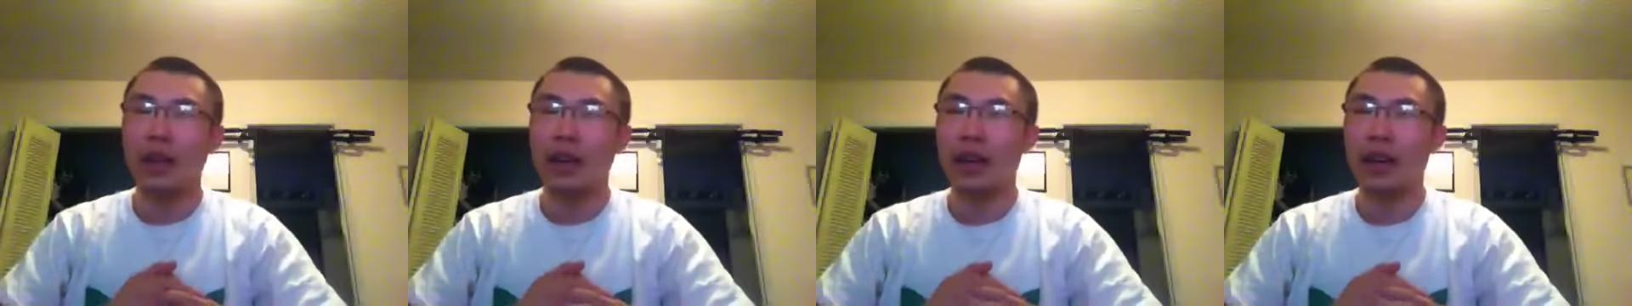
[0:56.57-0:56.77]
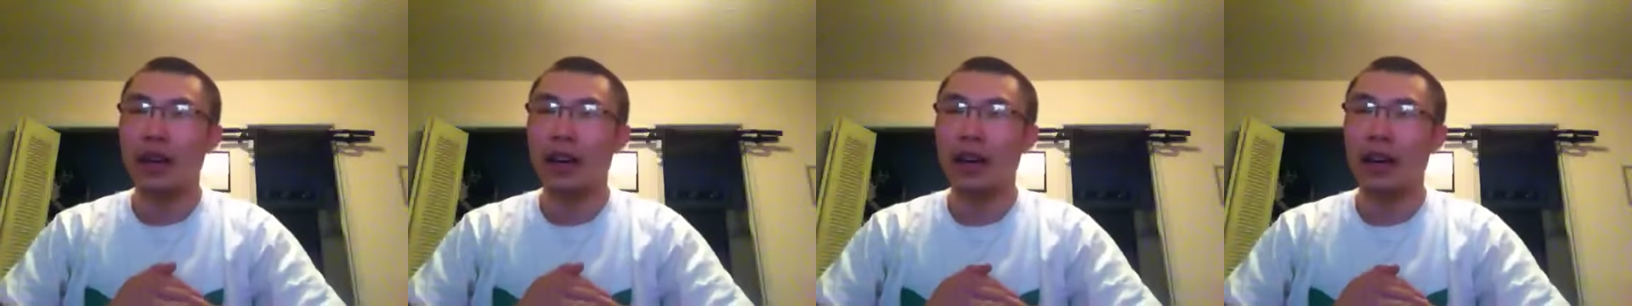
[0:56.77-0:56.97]

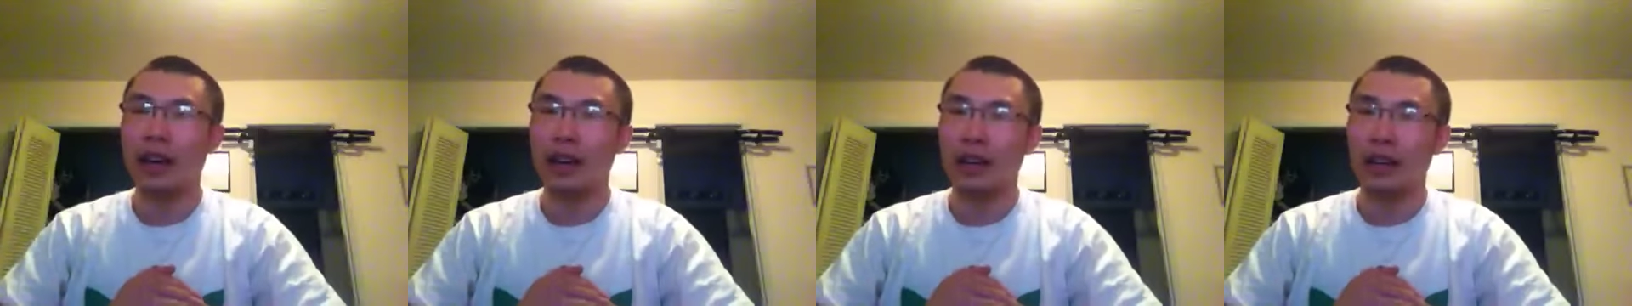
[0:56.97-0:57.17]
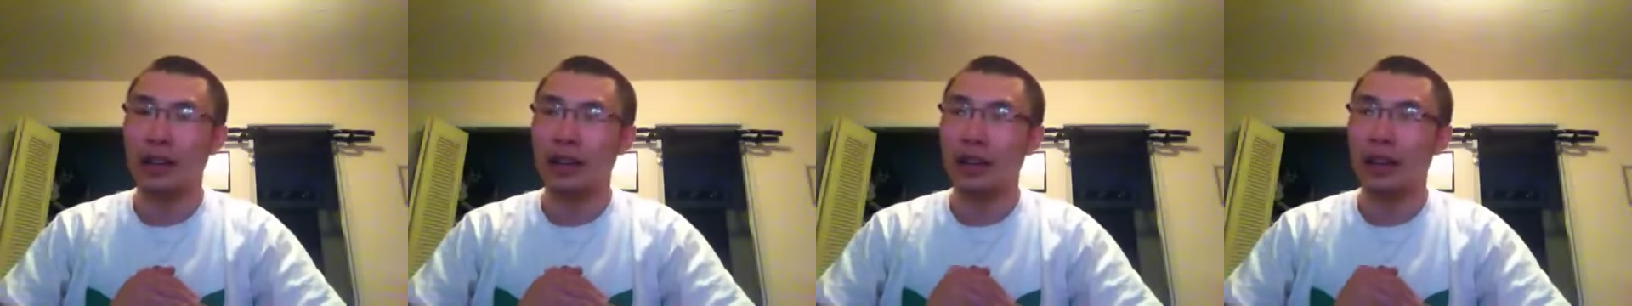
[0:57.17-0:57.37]

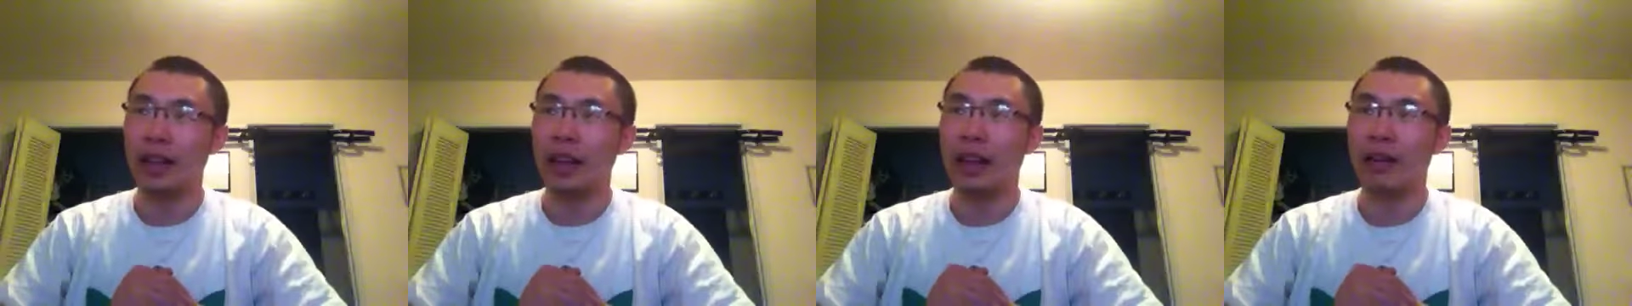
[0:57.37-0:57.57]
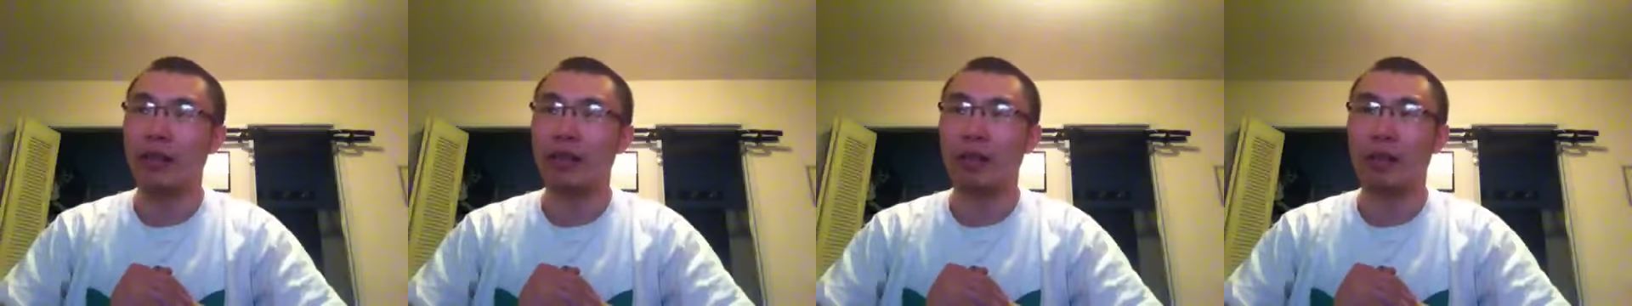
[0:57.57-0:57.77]
They
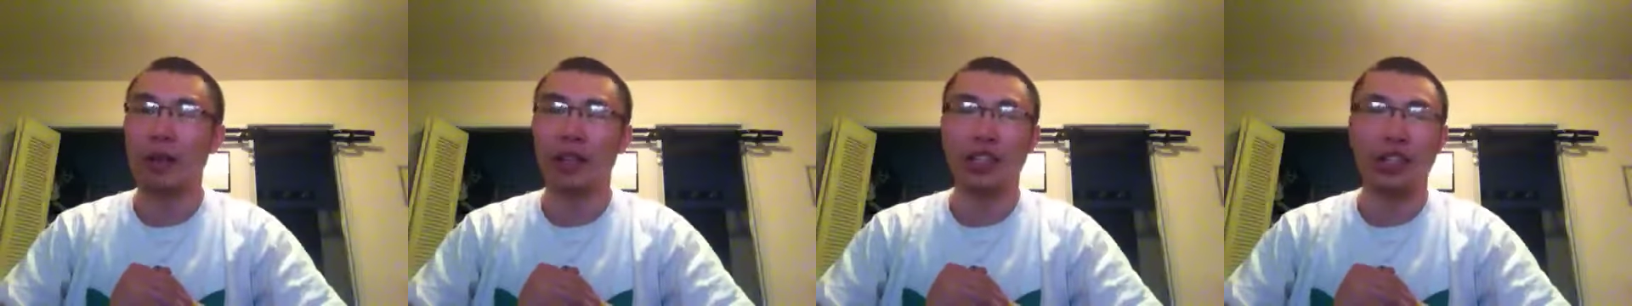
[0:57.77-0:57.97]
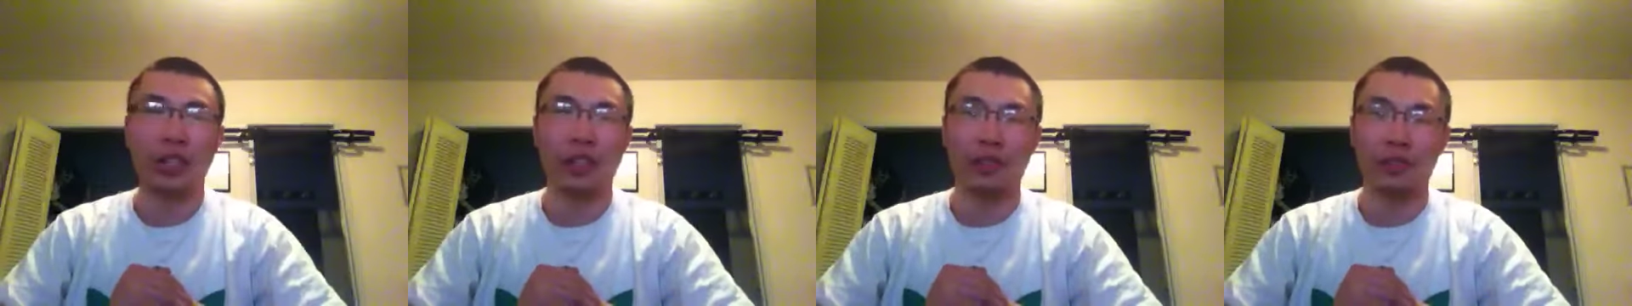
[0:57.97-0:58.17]
have a
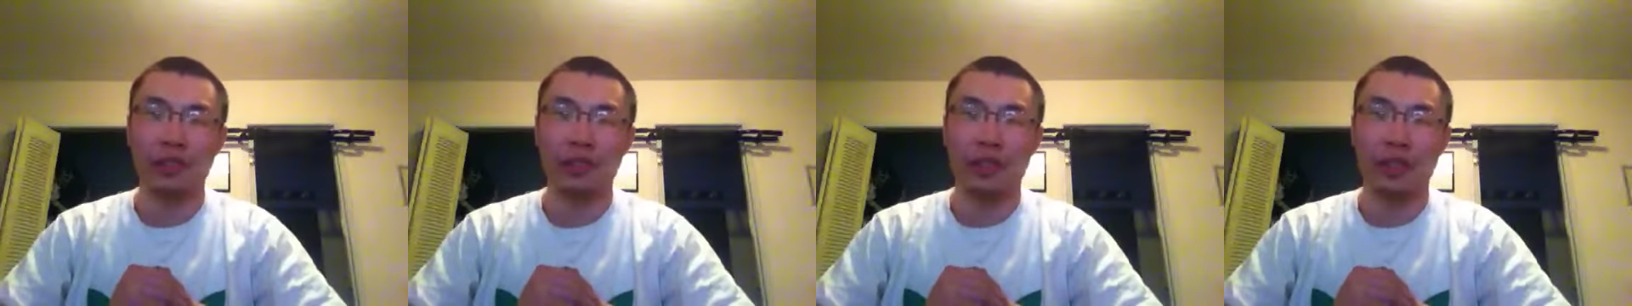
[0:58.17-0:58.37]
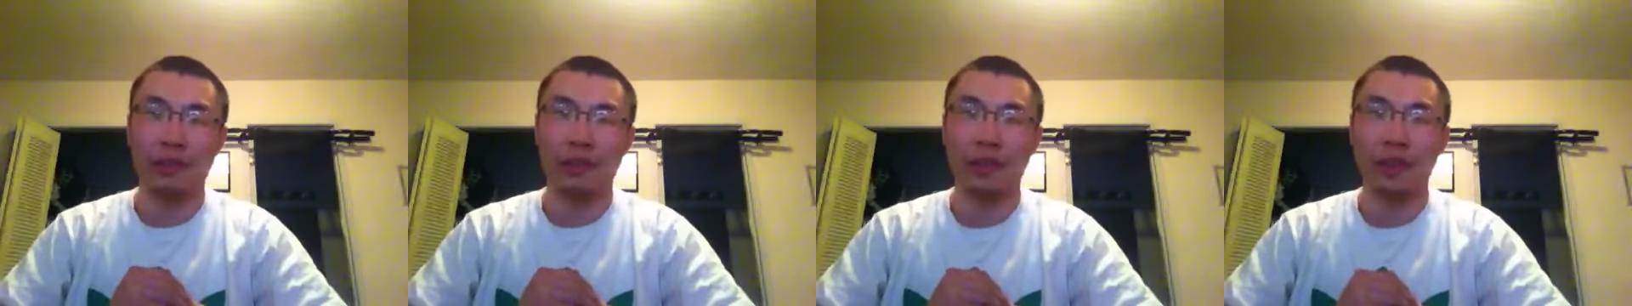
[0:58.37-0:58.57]
bunch of other
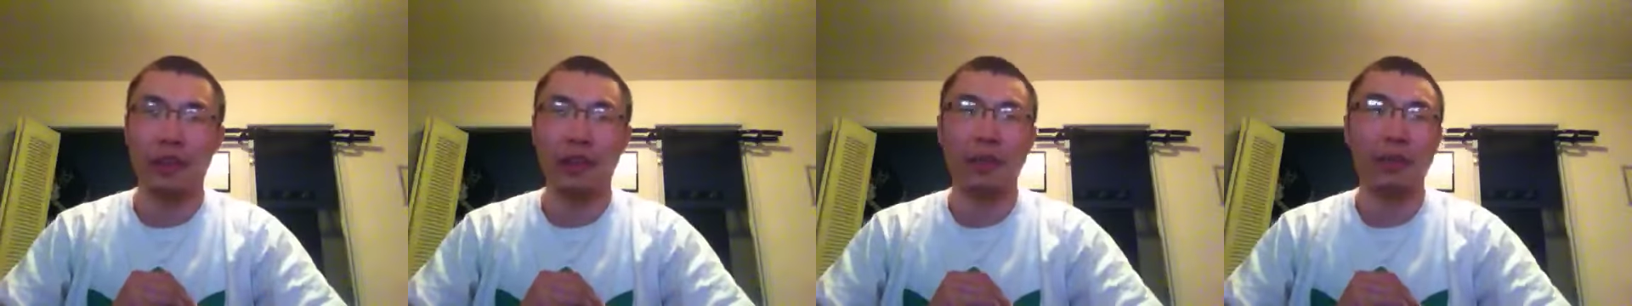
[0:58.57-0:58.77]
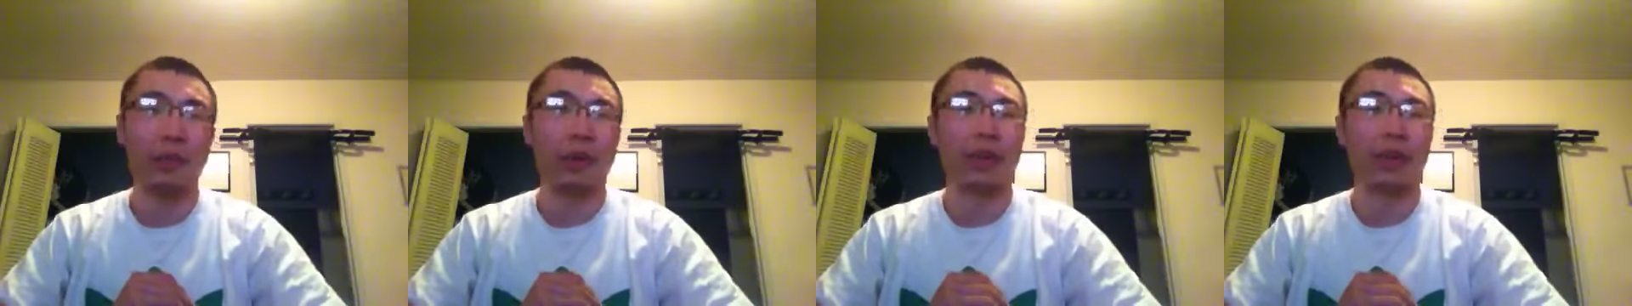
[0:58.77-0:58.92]
stuff there,